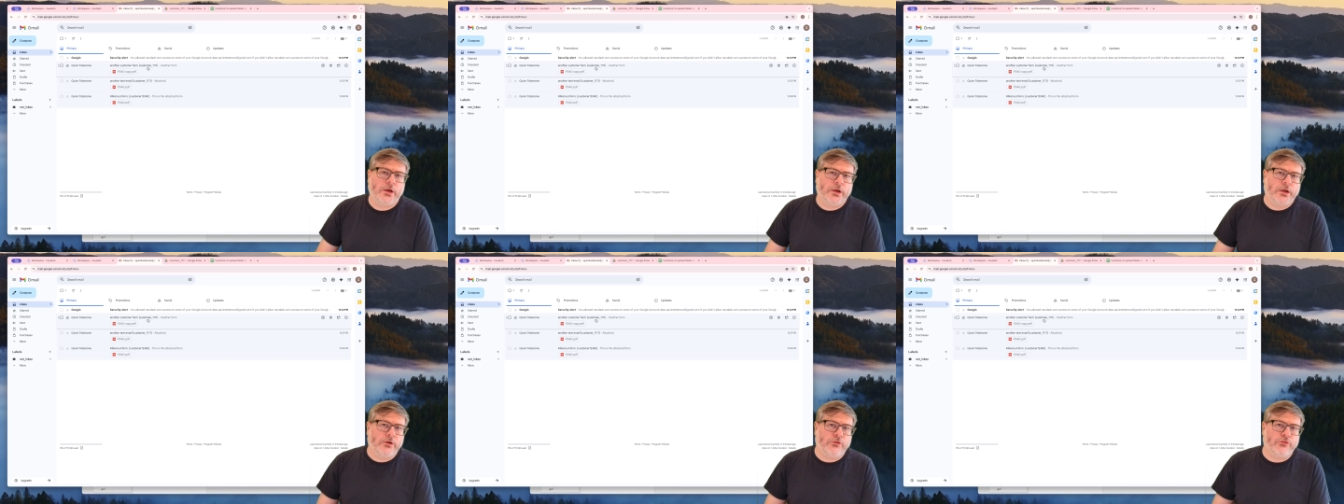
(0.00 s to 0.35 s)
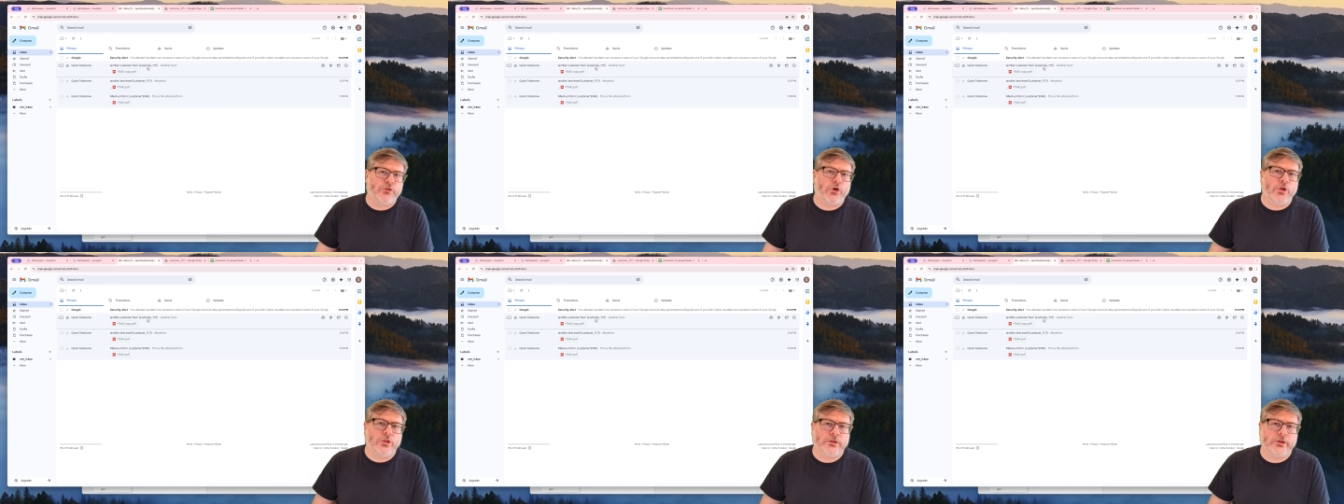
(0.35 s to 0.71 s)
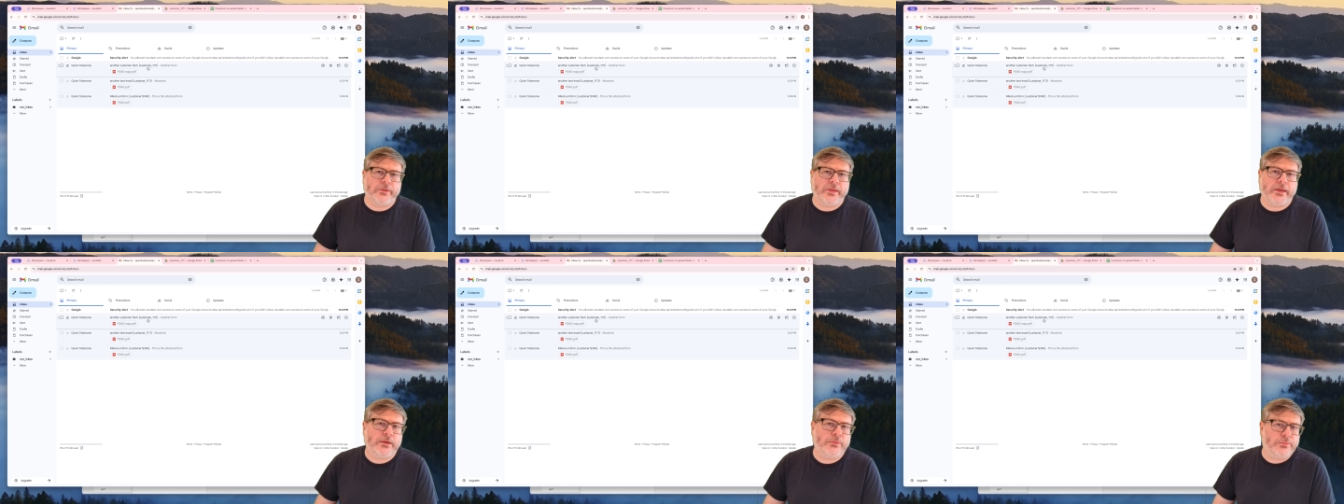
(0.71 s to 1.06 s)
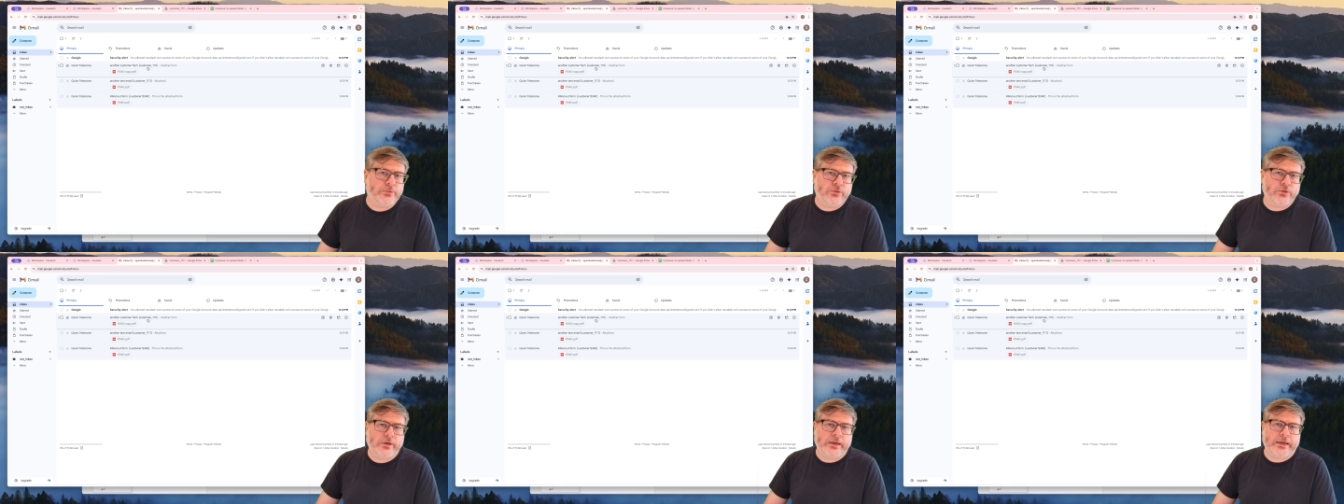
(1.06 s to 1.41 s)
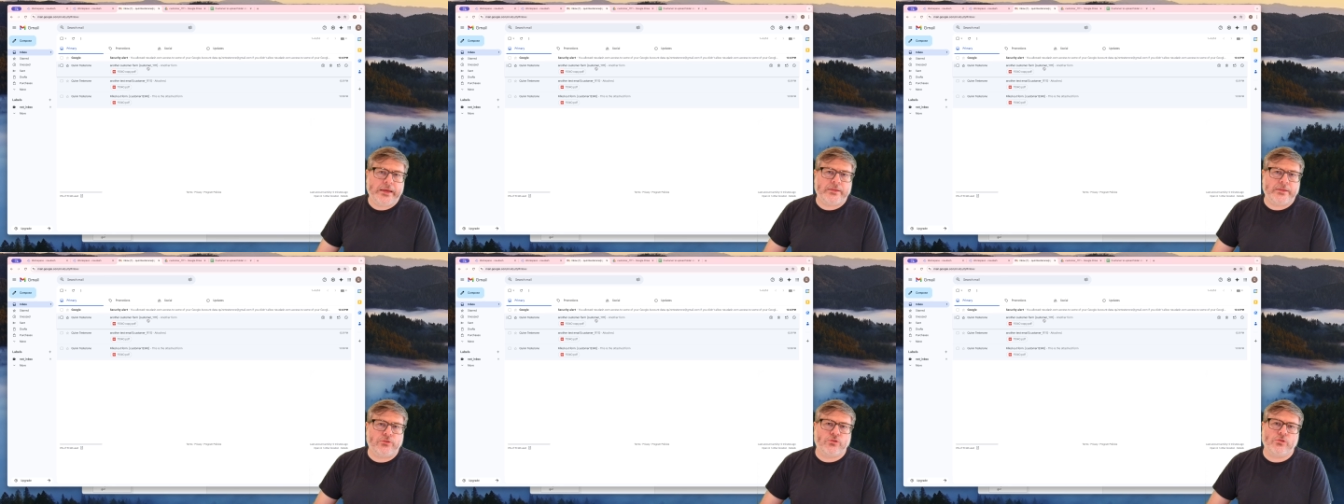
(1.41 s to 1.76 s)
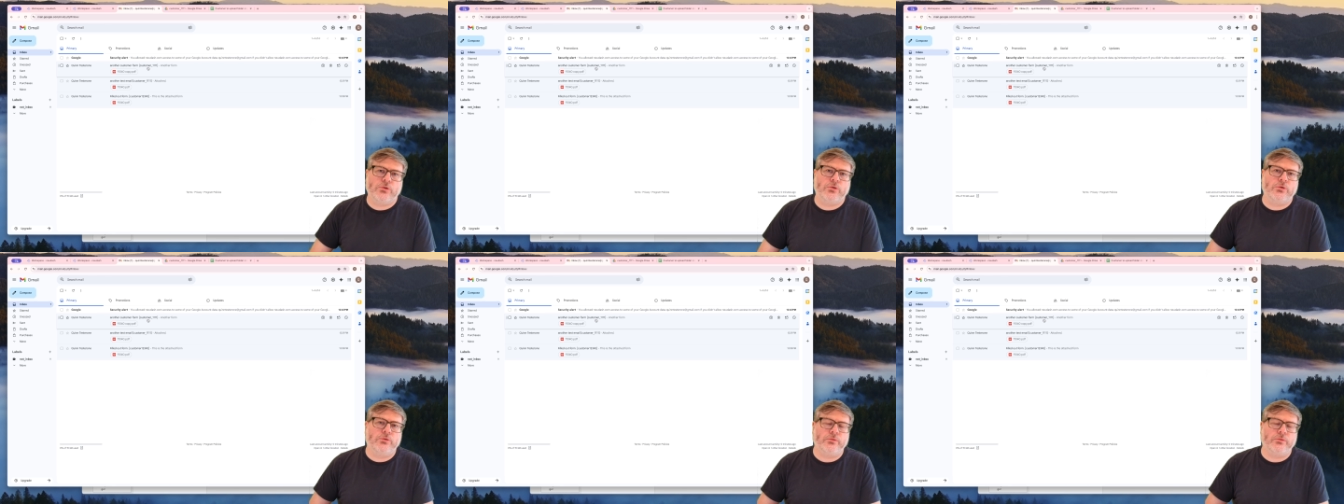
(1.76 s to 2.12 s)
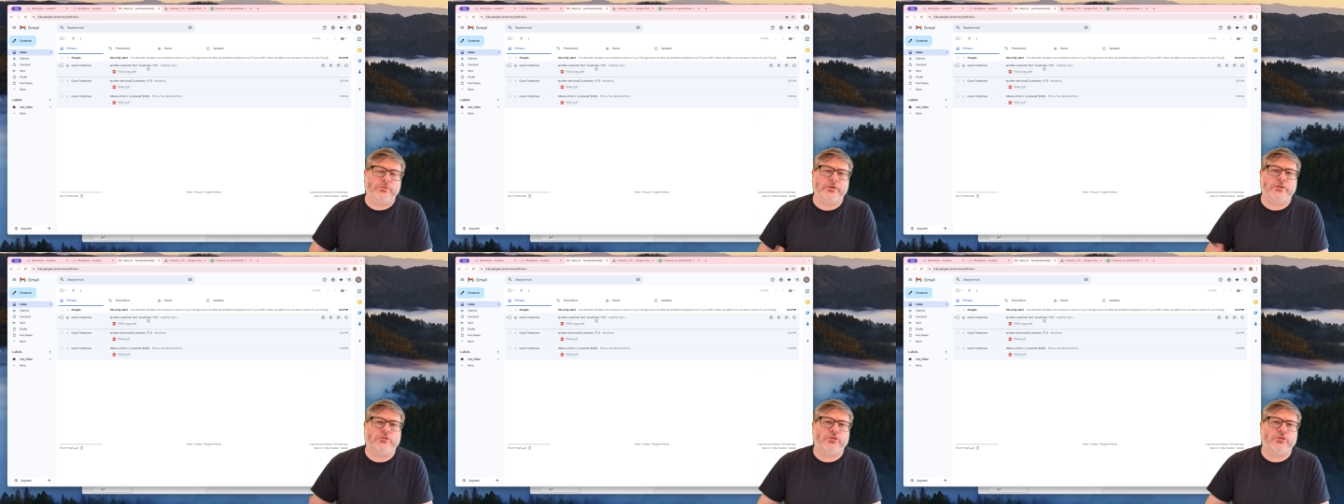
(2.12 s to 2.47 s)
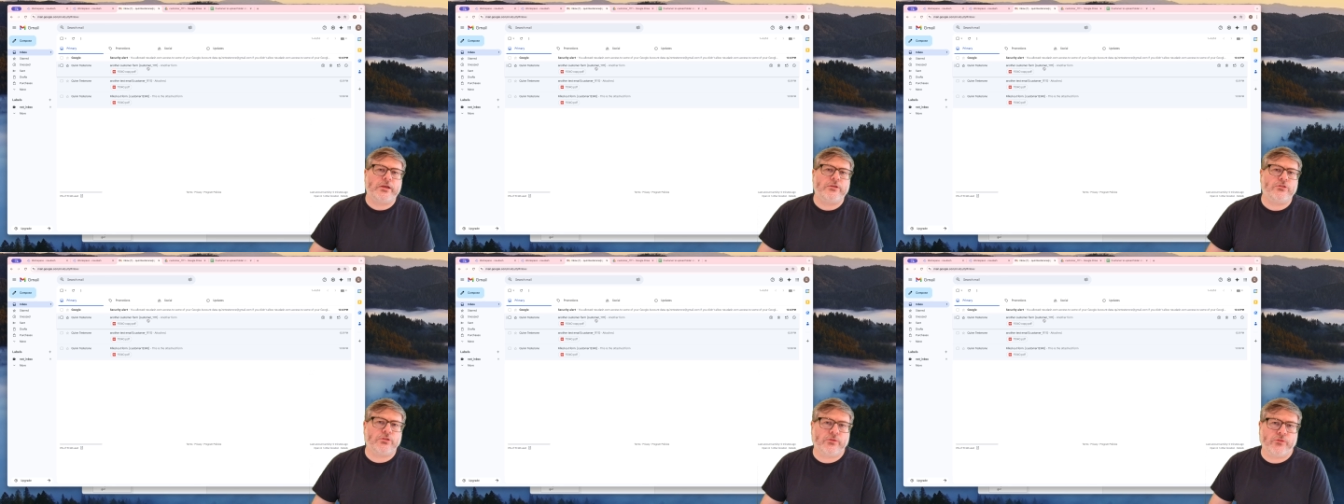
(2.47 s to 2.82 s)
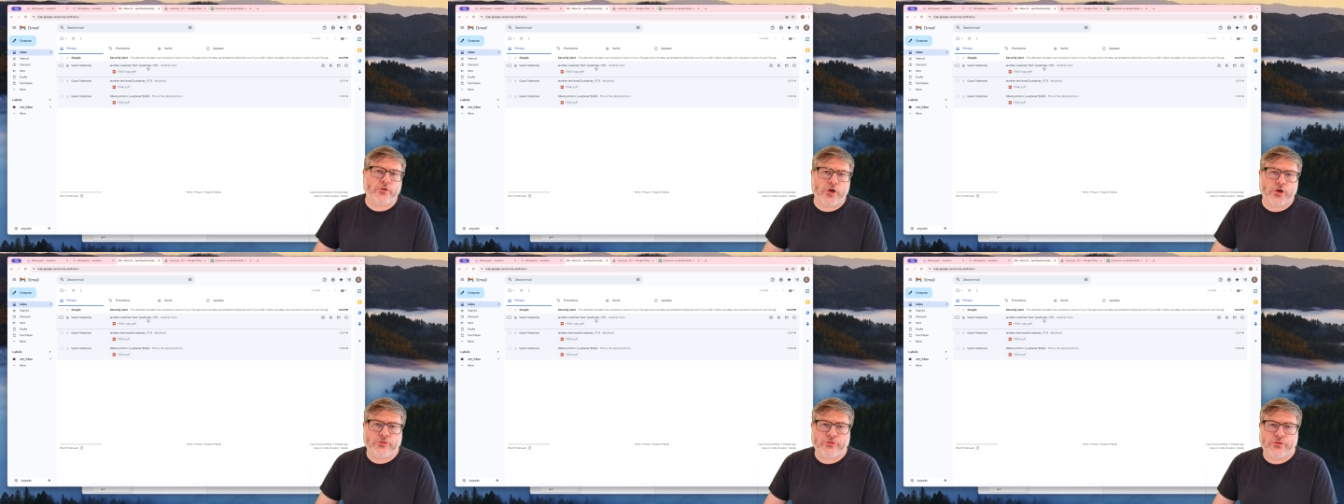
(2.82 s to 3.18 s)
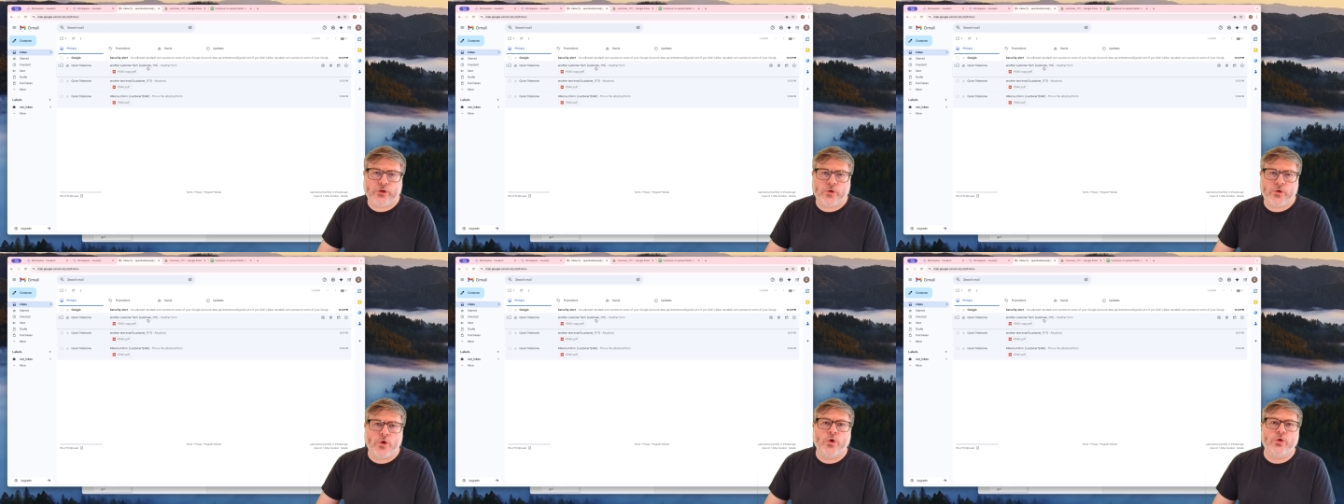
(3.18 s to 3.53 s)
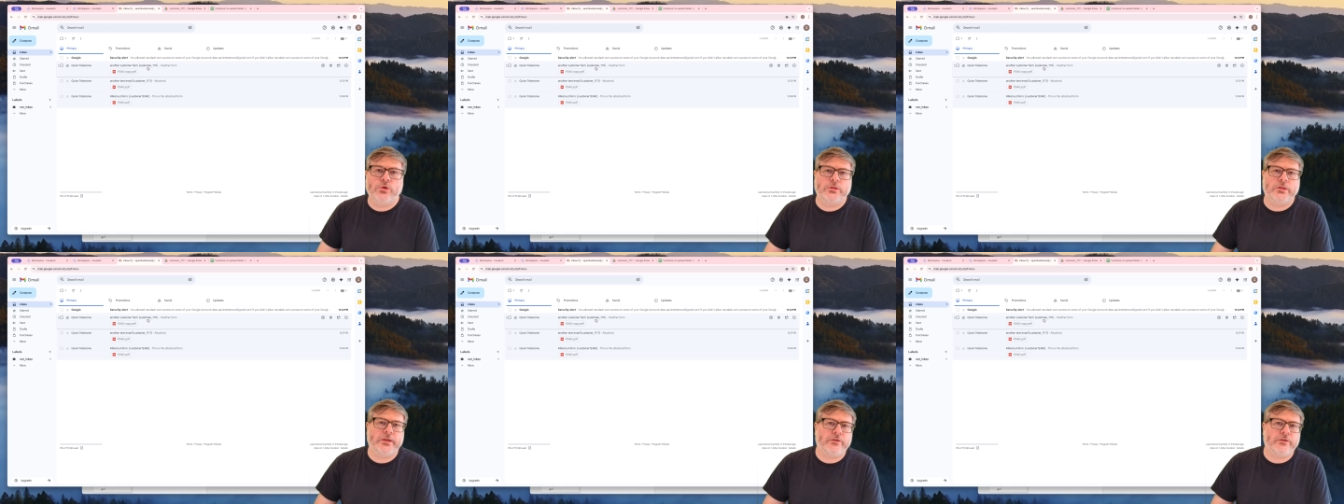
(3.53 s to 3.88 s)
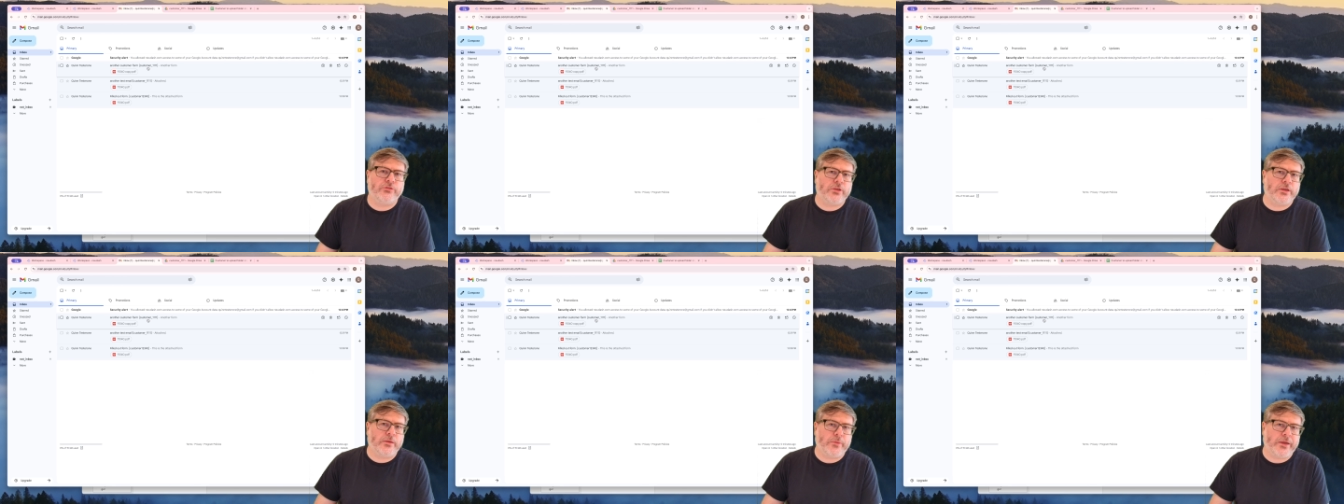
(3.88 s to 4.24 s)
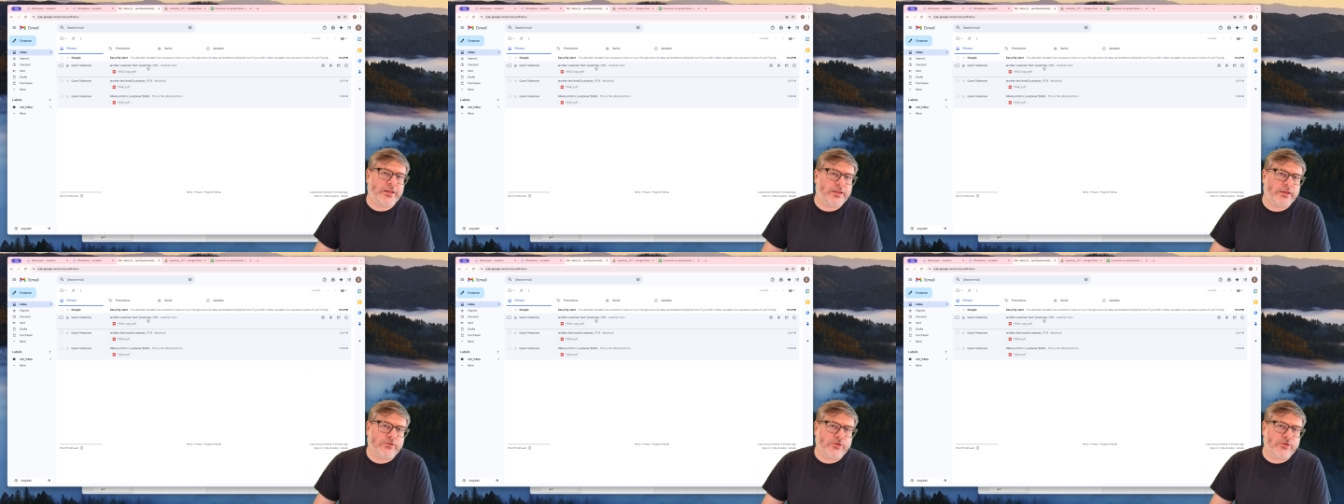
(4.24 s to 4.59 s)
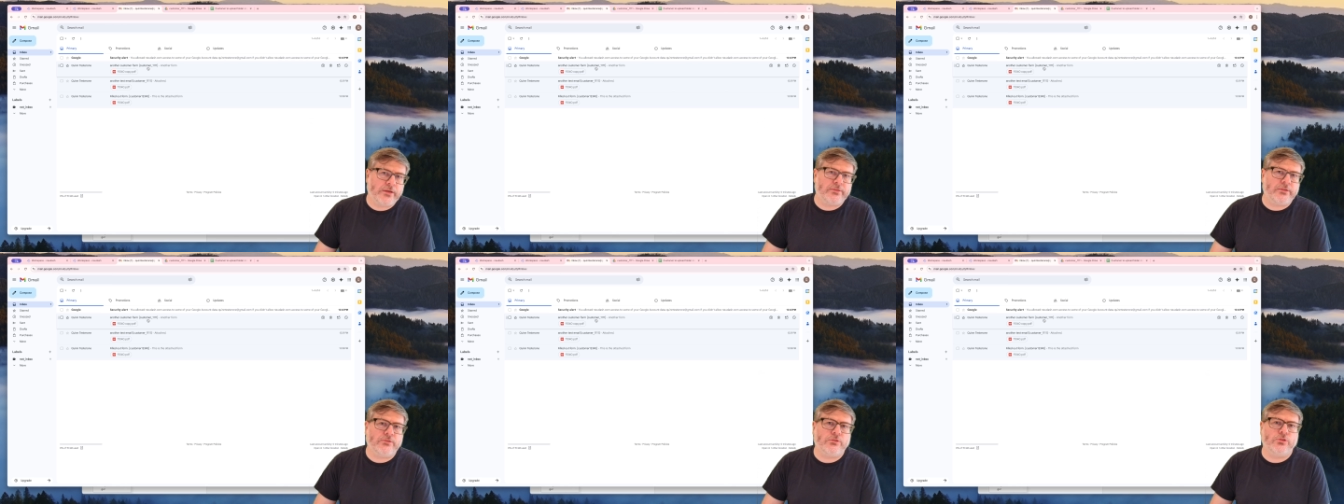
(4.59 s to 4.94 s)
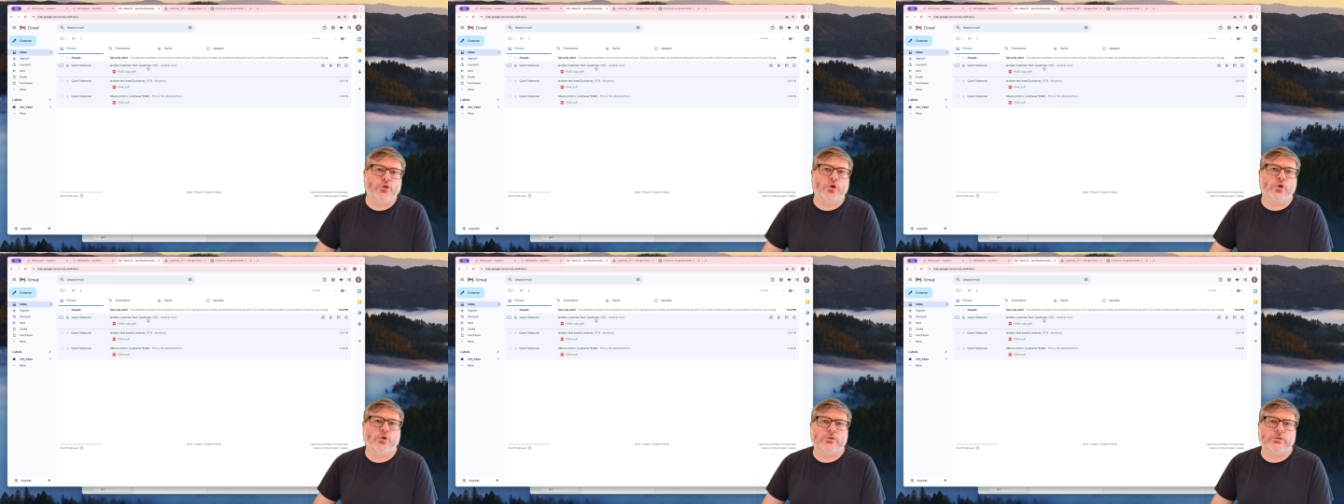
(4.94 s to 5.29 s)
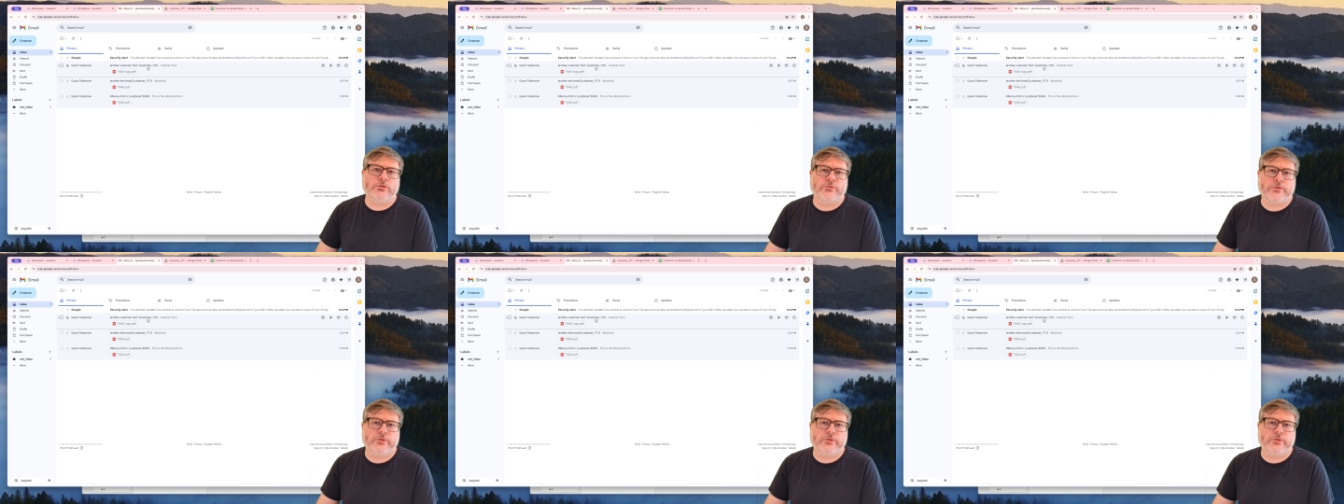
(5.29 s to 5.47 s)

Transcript: folder names. And so we change the workflow only if the email address is known.